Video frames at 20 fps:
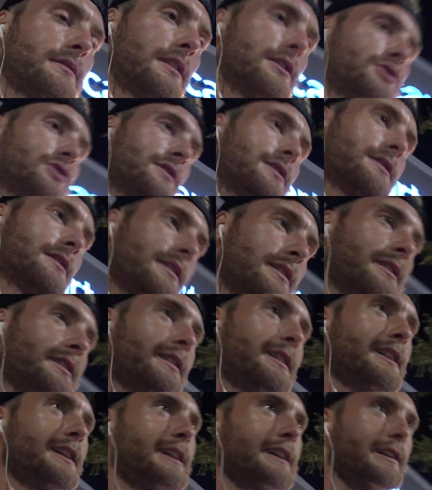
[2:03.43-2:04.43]
interesting to
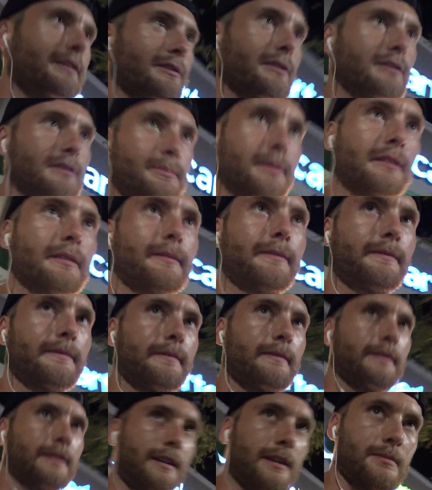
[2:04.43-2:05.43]
hear a little bit of
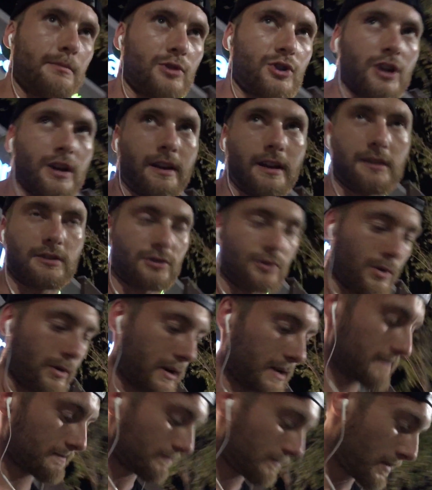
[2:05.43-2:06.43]
him share that
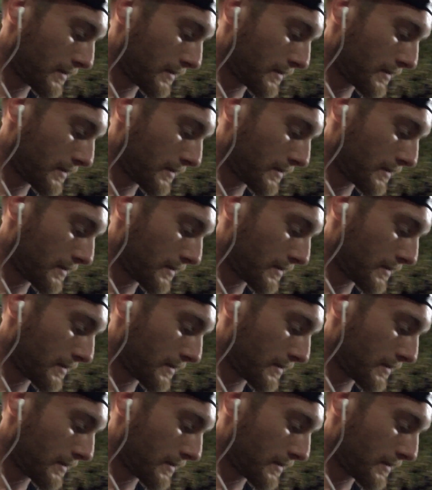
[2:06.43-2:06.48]
story.